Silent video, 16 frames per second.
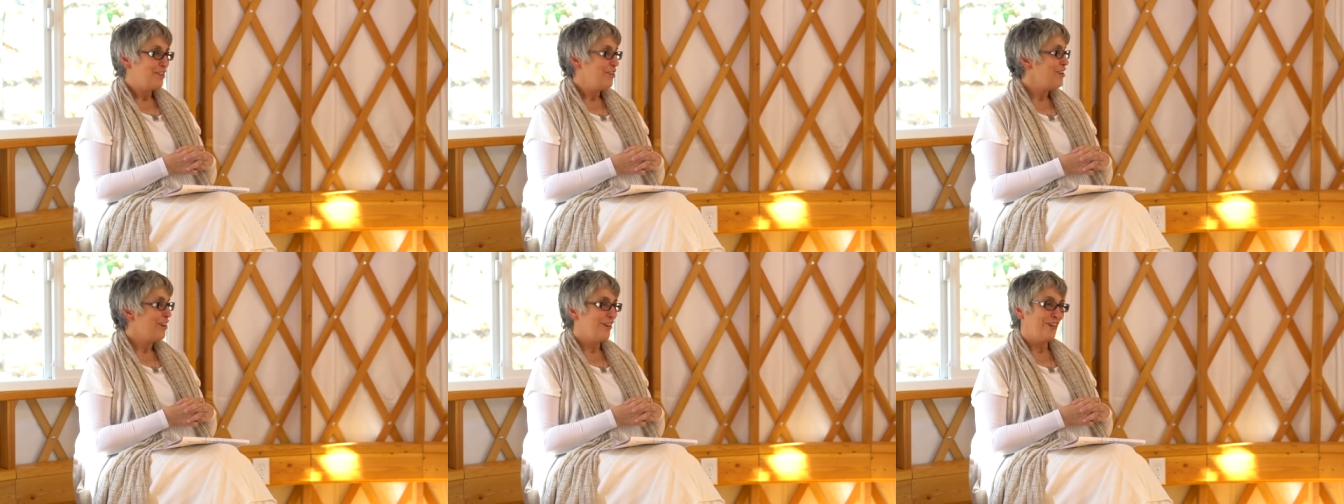
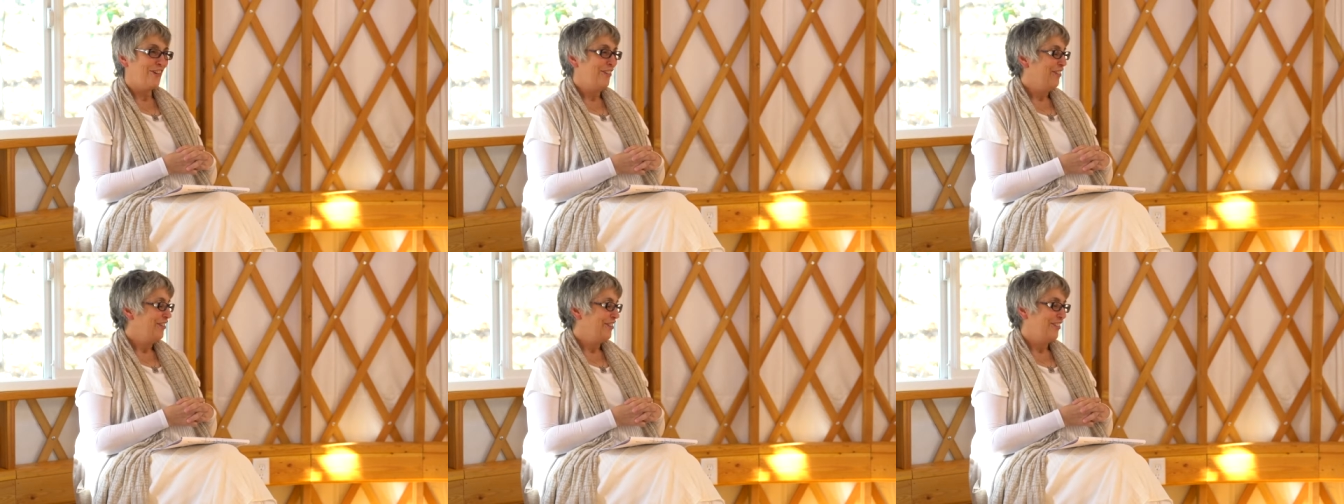
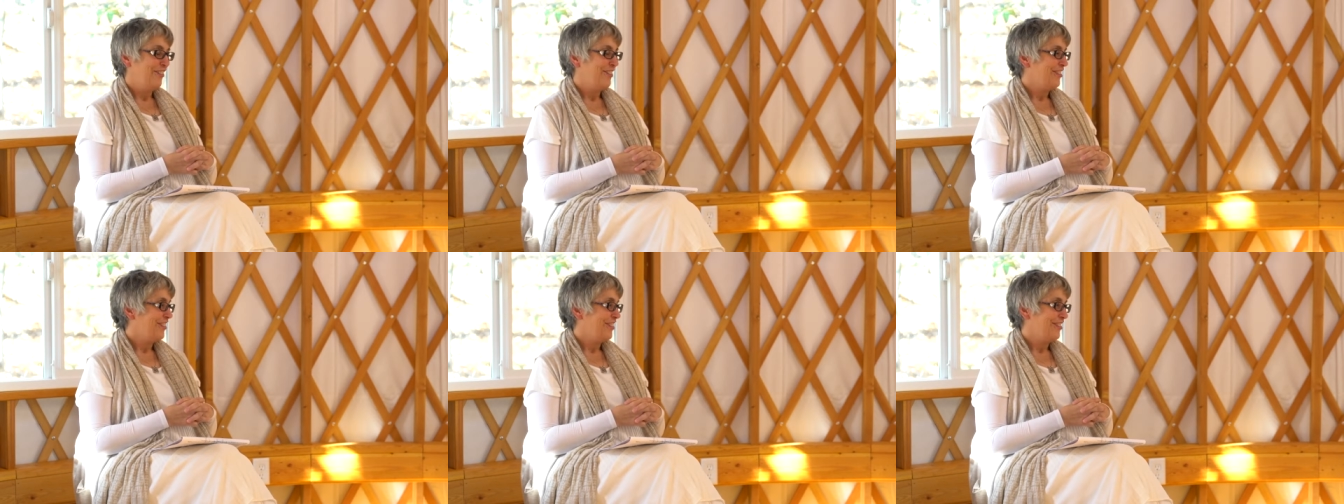No.
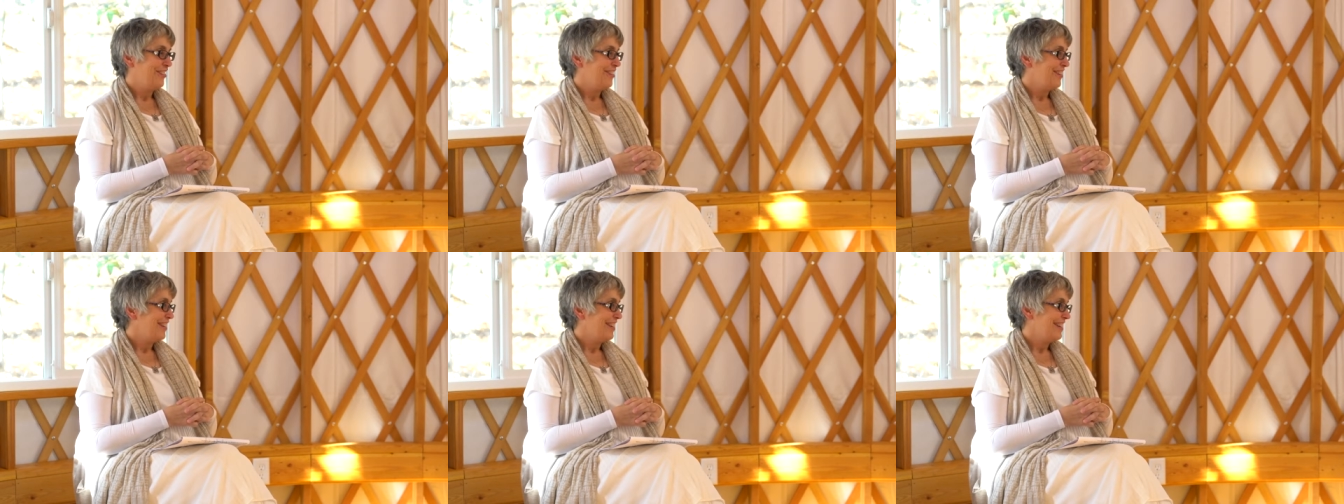It's
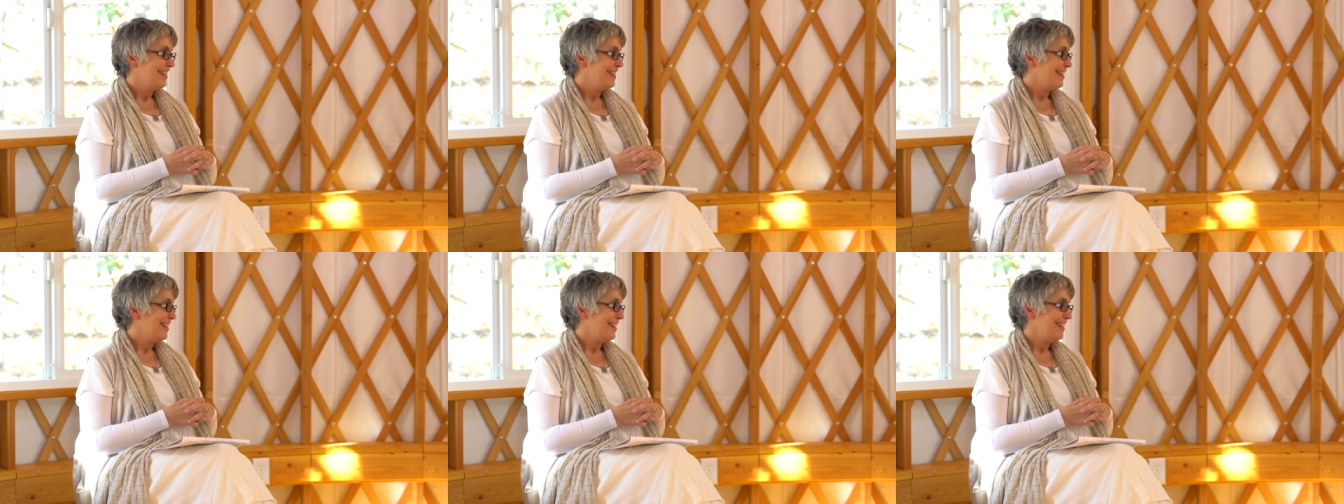not
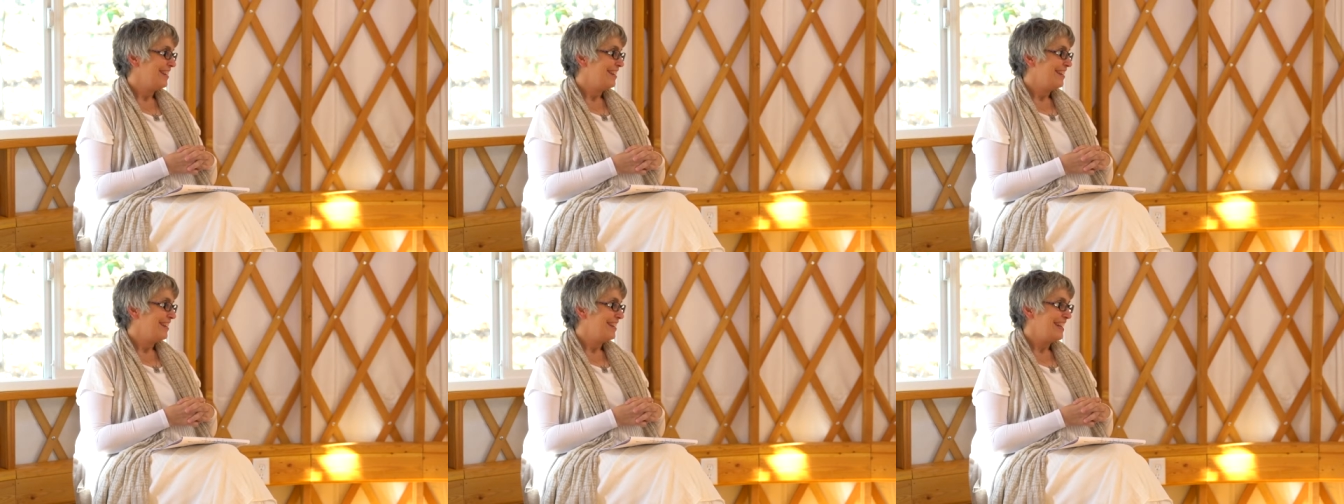easy.
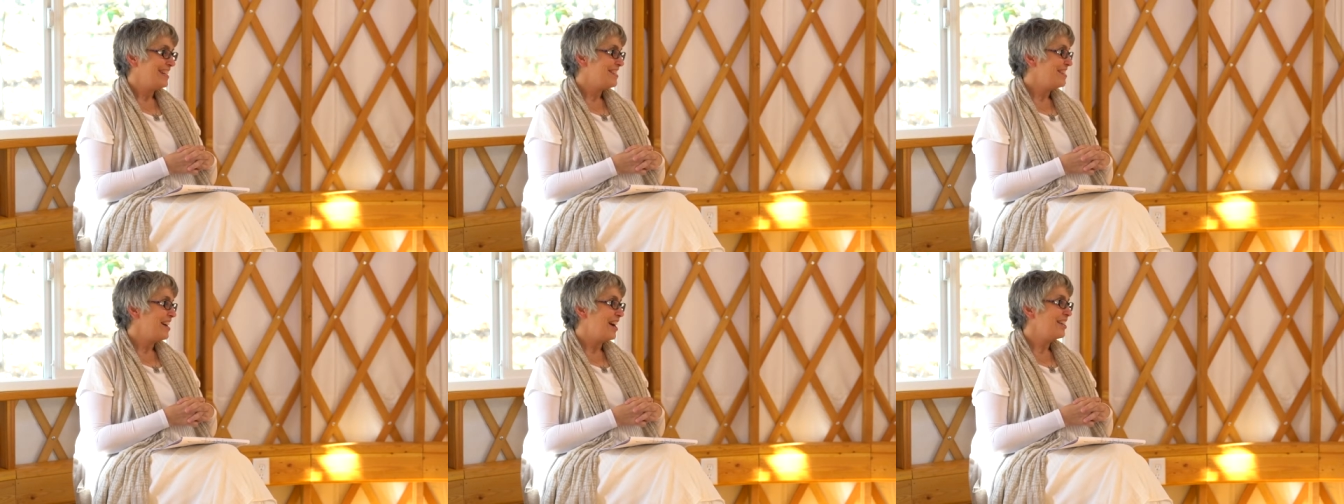
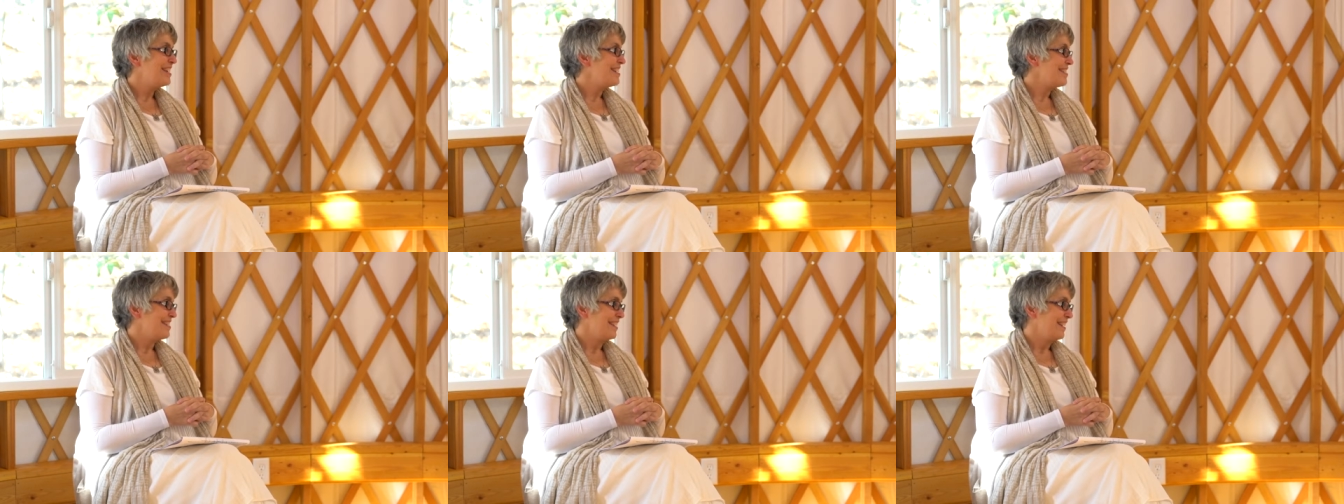It's not
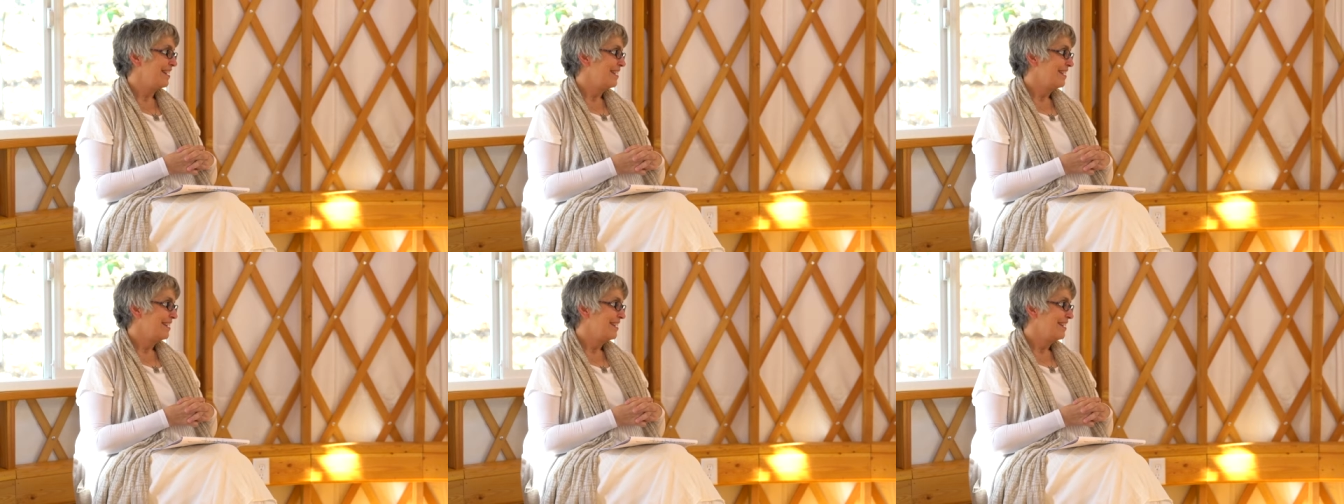easy.